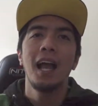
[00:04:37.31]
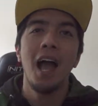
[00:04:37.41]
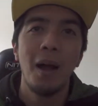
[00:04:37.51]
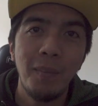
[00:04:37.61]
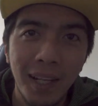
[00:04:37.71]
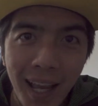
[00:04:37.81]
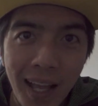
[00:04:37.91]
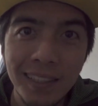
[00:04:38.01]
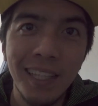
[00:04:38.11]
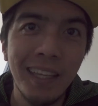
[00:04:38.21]
I
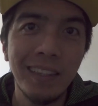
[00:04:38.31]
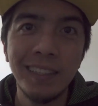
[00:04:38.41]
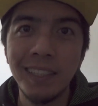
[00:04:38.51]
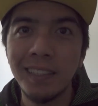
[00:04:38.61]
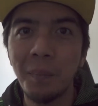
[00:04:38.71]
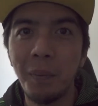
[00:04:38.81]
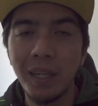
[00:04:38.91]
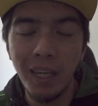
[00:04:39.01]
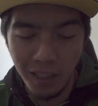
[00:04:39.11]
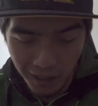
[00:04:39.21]
can't say this is a
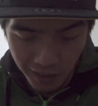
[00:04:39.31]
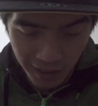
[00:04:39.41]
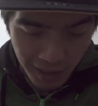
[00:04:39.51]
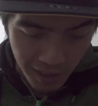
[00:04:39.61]
beginner